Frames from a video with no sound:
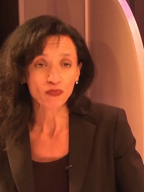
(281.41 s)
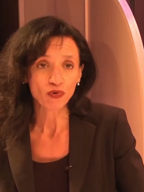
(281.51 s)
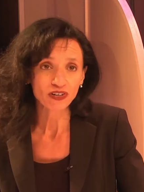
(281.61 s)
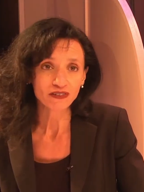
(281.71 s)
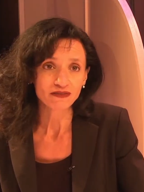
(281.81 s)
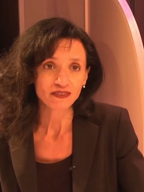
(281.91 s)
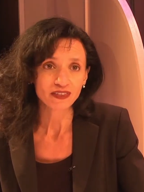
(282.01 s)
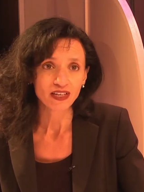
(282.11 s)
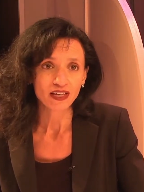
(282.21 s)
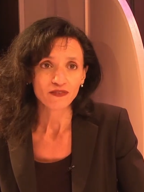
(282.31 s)
more?
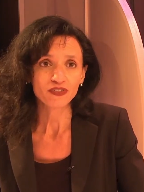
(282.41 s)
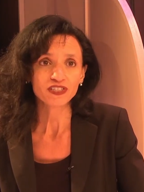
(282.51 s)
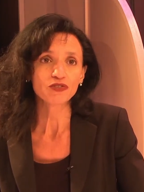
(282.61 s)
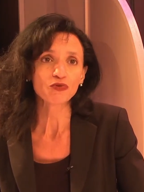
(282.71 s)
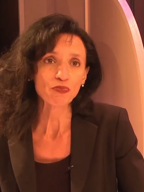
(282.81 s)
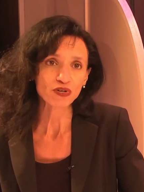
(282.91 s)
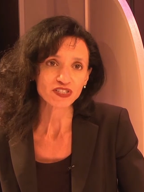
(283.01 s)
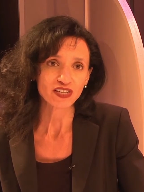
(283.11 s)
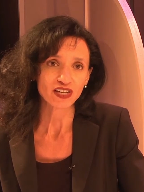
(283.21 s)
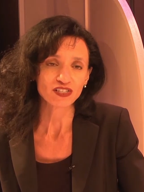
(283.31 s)
Visit the report
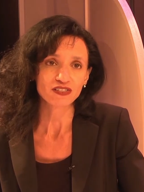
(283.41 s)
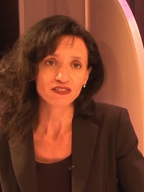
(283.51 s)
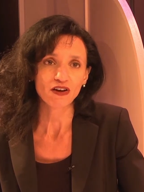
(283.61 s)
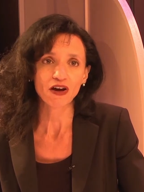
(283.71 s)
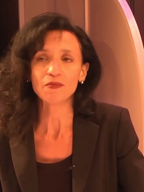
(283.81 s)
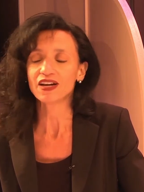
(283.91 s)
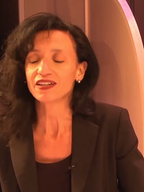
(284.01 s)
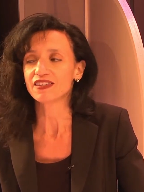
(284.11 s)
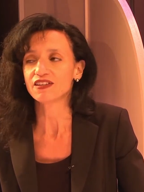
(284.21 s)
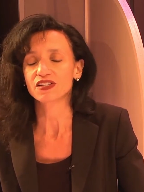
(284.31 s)
sections on
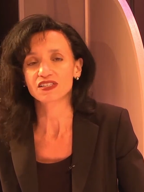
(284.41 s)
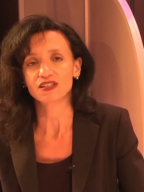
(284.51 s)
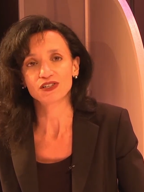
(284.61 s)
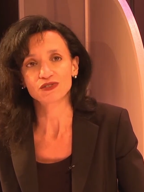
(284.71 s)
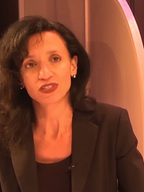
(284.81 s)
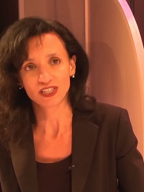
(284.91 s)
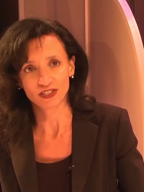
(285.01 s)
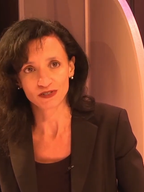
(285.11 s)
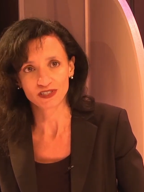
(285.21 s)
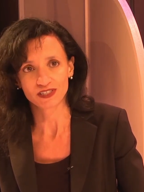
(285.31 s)
modeling the arts and cultural
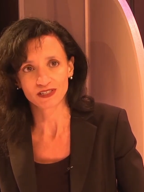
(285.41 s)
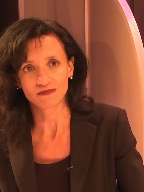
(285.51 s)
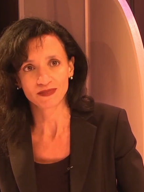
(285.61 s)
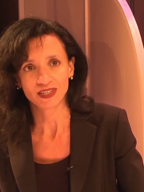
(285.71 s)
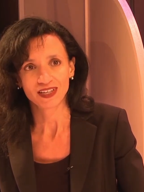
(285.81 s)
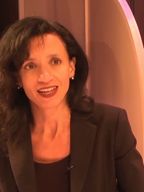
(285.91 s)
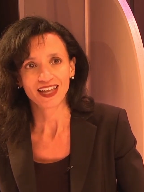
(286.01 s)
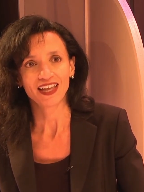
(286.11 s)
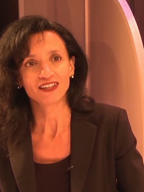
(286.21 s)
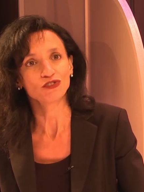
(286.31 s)
ecosystem
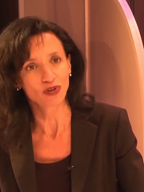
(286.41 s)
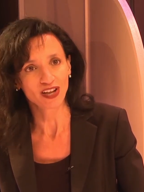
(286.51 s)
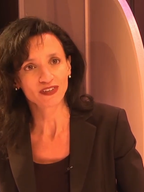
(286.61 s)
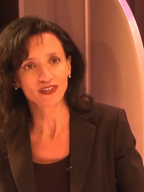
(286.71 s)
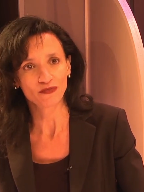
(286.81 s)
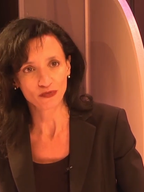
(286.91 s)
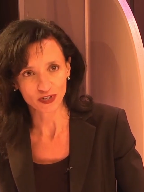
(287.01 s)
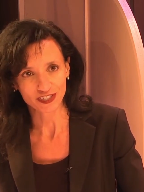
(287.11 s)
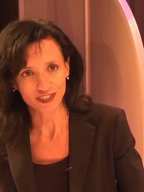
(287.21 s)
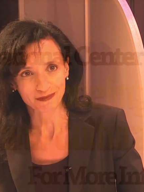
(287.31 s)
and driving
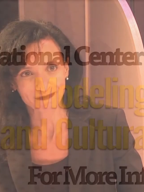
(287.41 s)
forces.